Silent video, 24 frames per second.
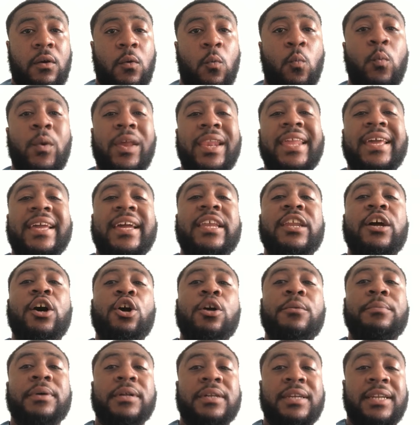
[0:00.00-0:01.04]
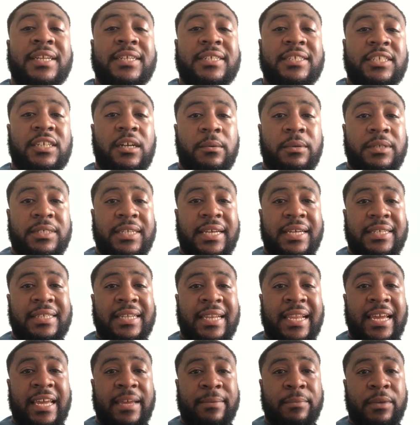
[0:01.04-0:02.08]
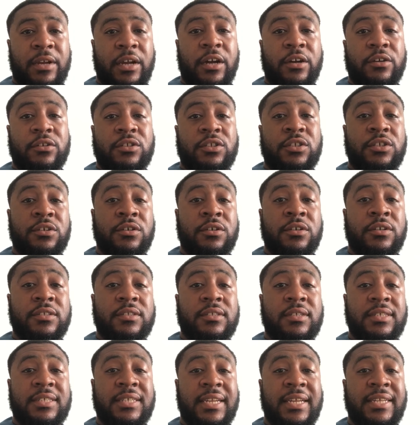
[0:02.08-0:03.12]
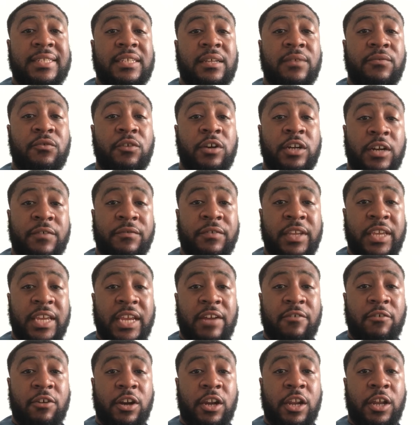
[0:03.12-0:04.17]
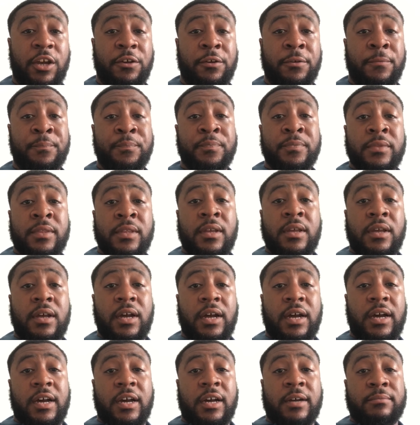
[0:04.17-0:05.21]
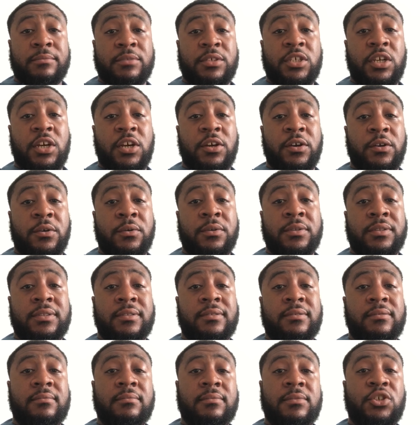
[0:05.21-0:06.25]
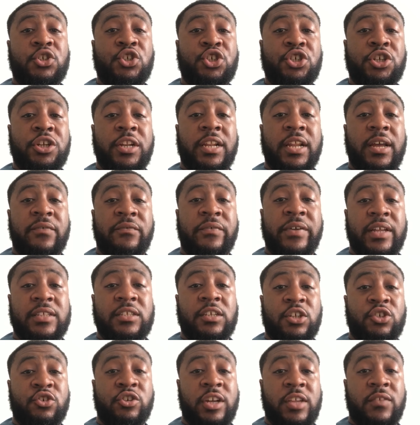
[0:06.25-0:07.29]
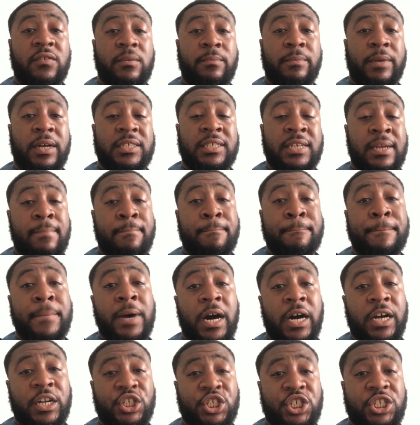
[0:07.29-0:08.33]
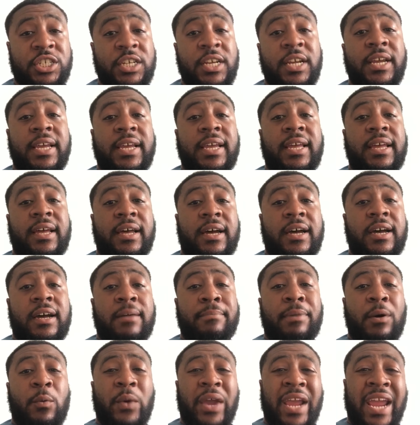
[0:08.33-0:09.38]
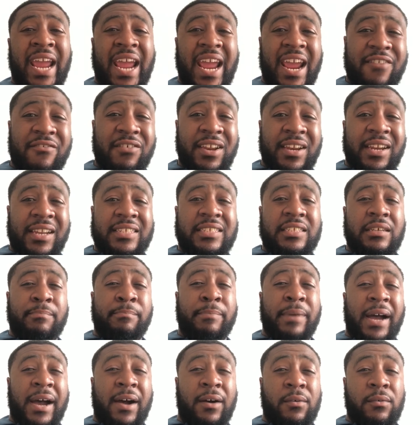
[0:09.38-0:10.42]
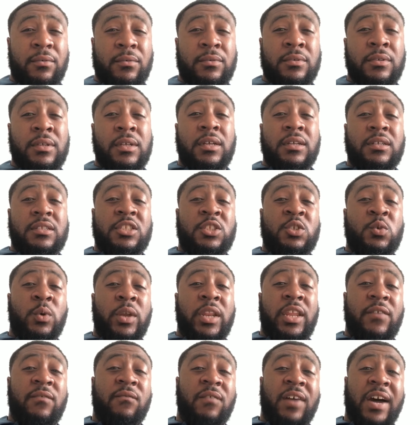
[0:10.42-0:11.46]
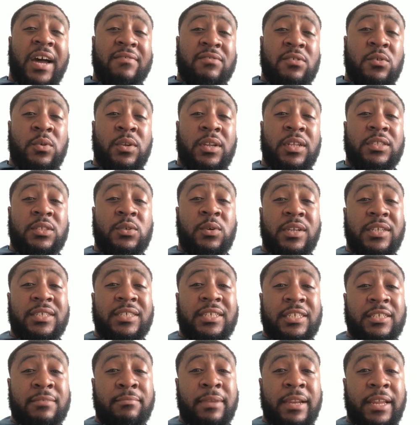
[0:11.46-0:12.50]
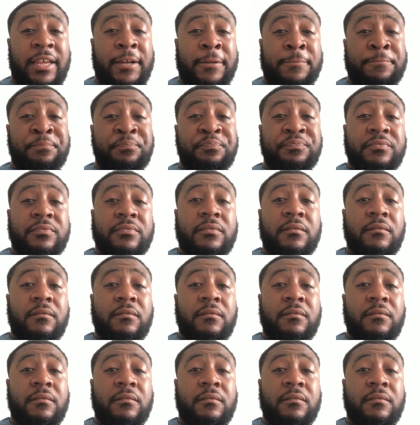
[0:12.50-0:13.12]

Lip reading: willing and open, shall we say, to let him go to Saint-Étienne for another year on loan. So shouldn't affect our transfer budget much. But we're hearing it's about 25 to 26 million.